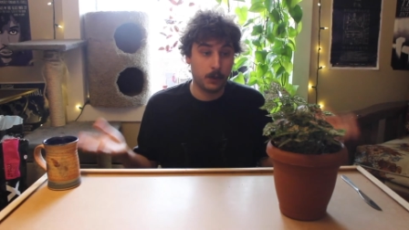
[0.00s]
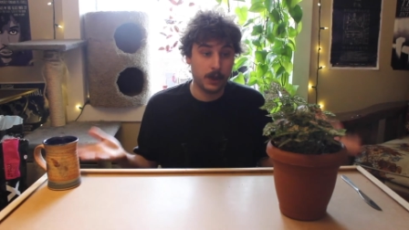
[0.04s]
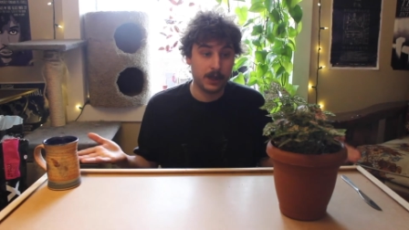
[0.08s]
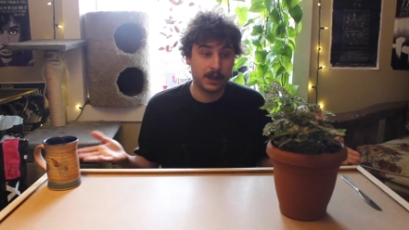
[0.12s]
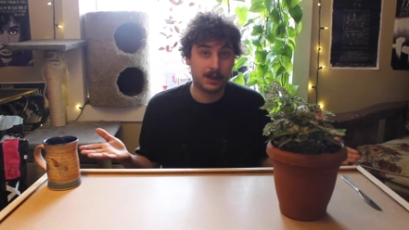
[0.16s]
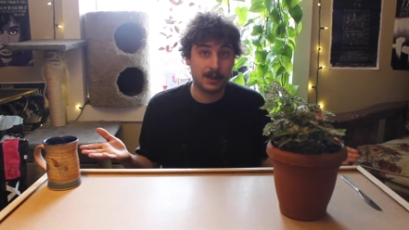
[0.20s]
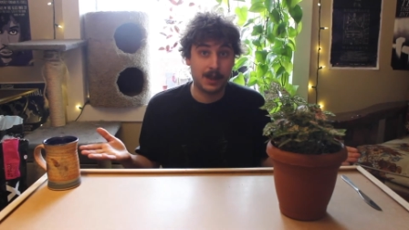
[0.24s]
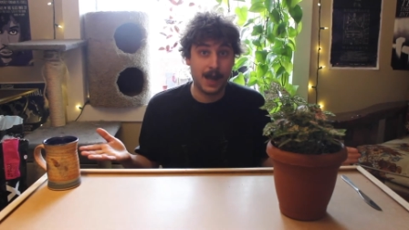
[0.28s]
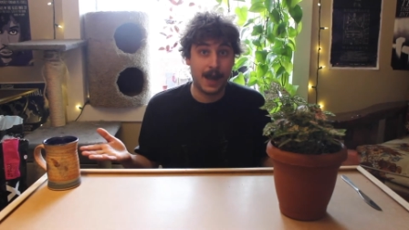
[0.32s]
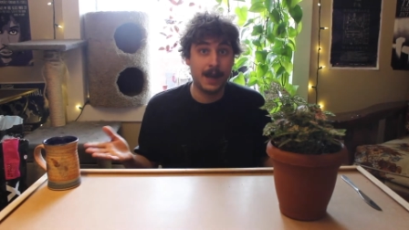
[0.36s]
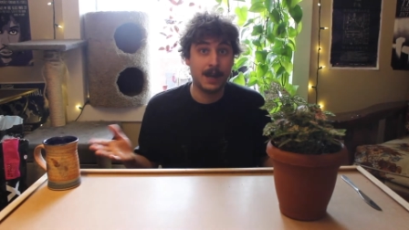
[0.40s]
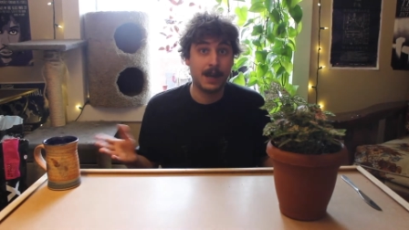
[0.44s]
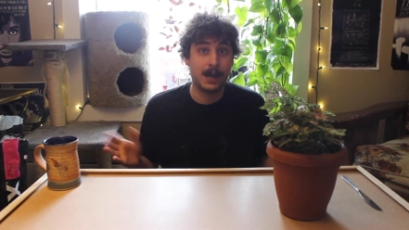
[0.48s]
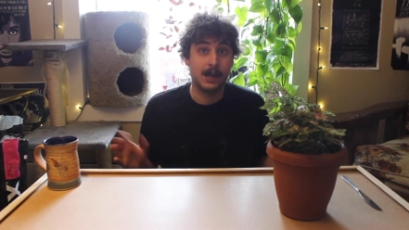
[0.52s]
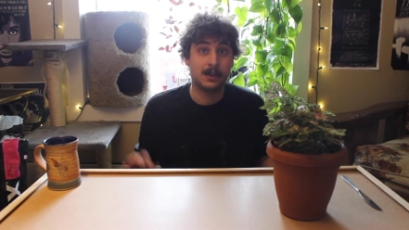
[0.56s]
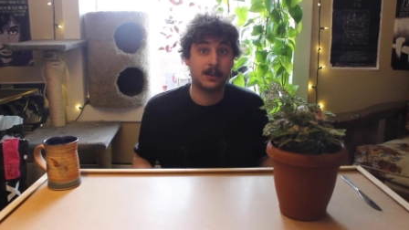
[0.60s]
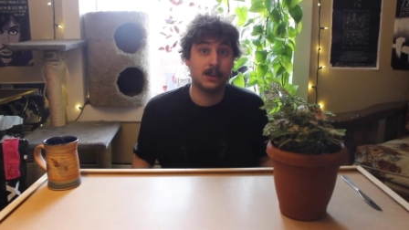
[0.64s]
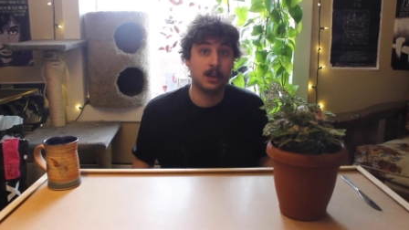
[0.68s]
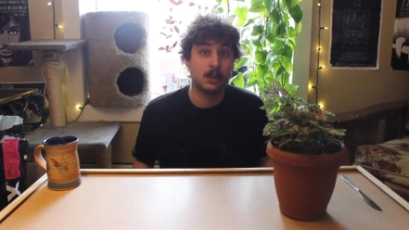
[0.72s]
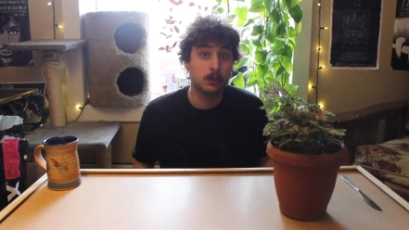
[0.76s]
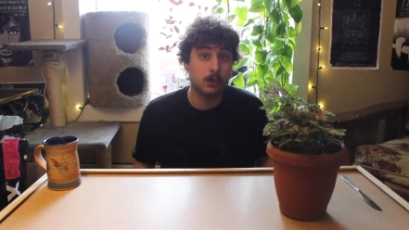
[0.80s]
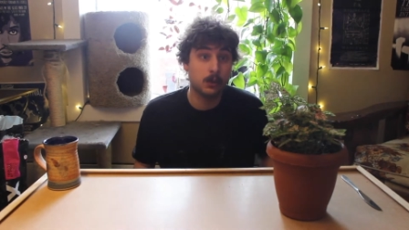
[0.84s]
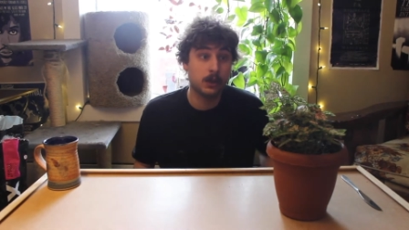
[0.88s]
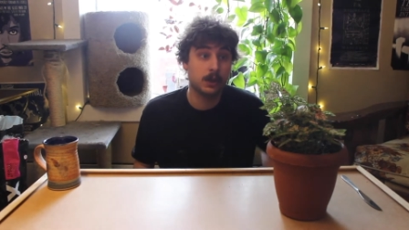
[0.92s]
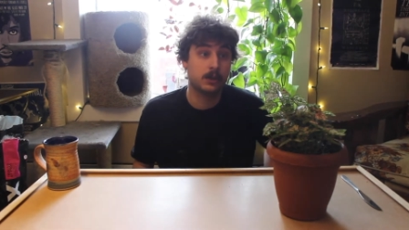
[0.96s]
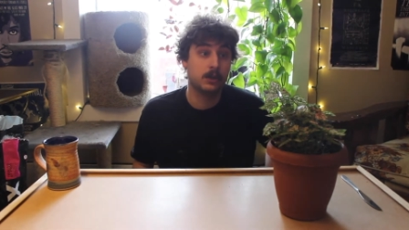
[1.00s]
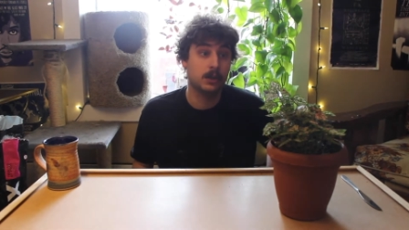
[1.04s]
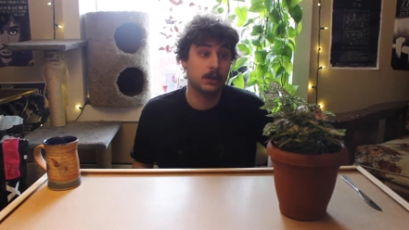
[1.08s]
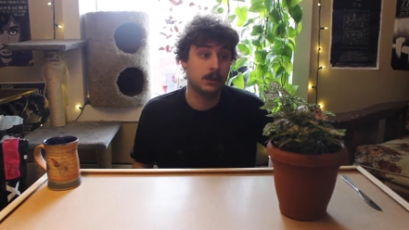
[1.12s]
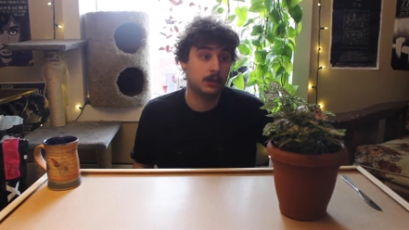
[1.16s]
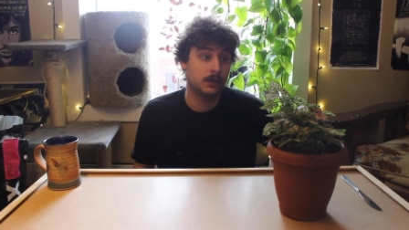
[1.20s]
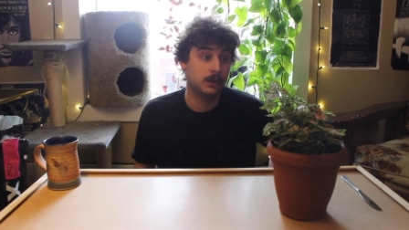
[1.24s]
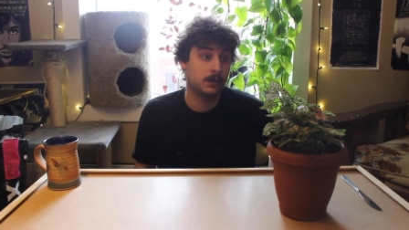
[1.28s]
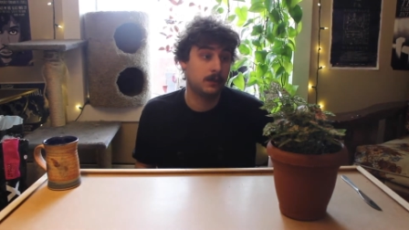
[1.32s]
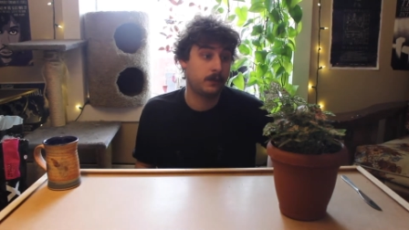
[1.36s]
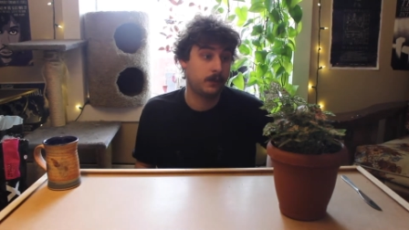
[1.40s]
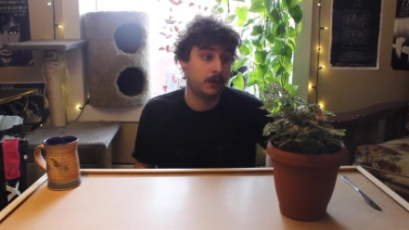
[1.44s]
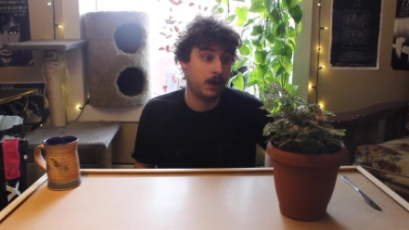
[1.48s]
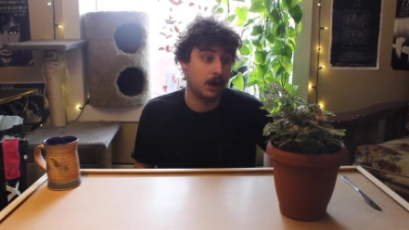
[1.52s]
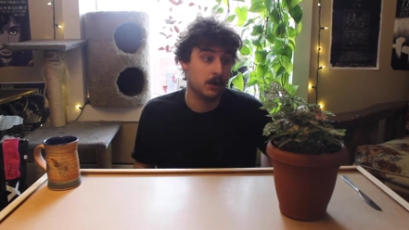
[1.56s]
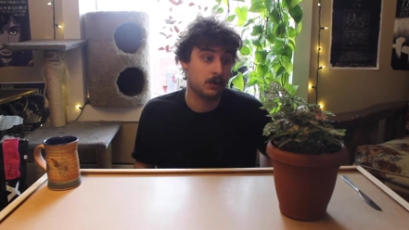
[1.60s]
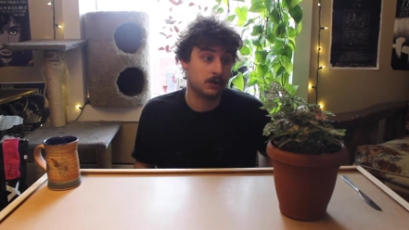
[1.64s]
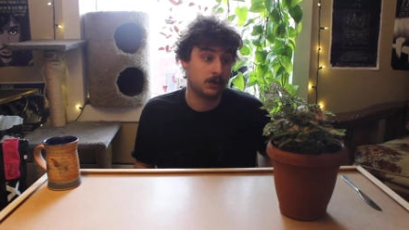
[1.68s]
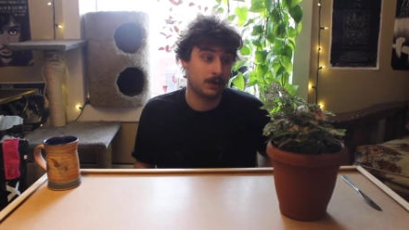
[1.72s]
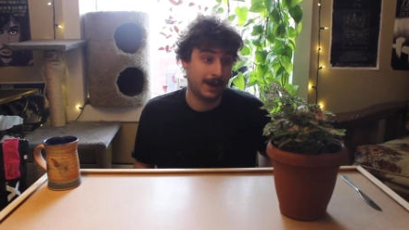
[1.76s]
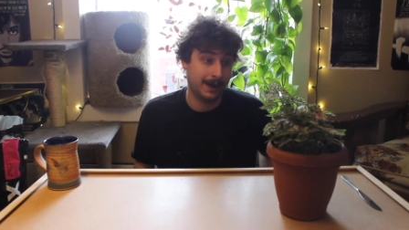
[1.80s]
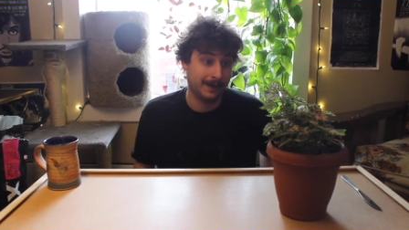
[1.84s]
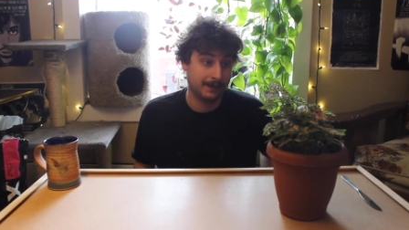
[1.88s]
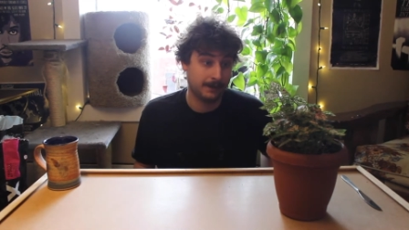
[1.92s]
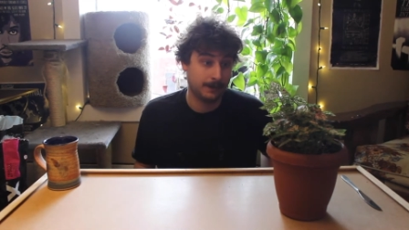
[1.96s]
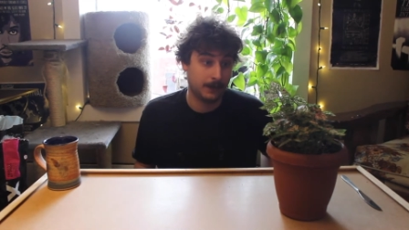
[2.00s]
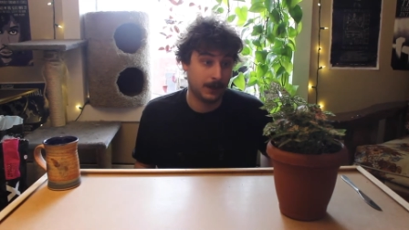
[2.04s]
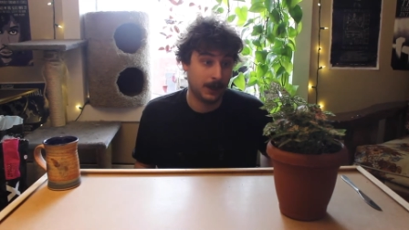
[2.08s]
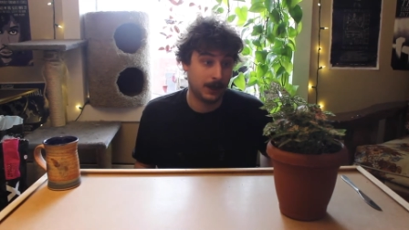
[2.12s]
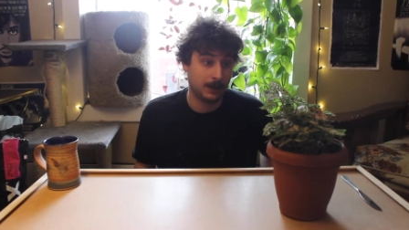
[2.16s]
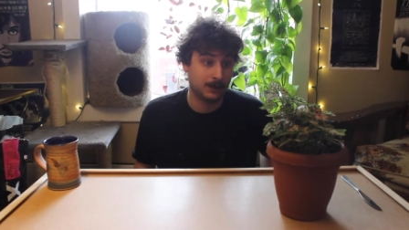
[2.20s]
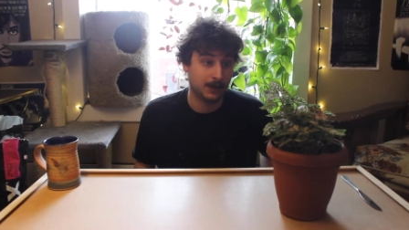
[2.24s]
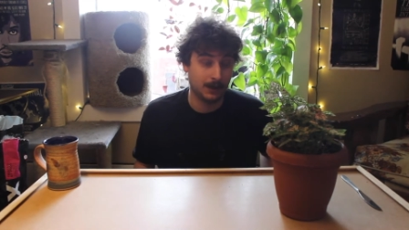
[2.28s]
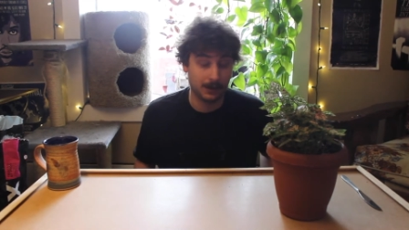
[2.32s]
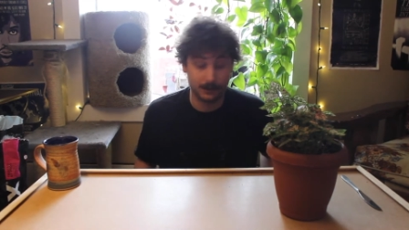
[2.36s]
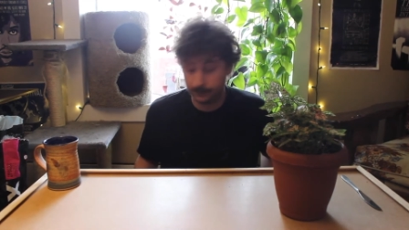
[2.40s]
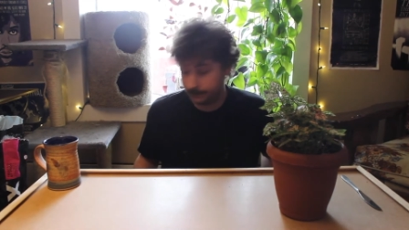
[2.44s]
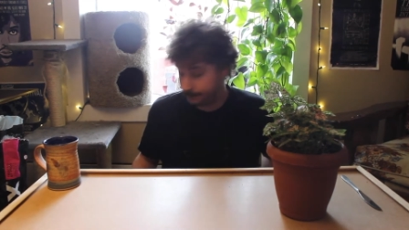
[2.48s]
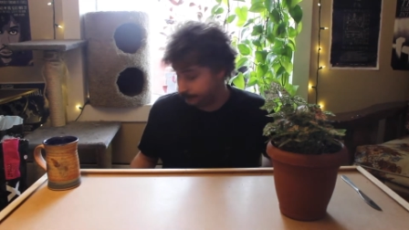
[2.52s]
with that, I think we're good to start transplanting.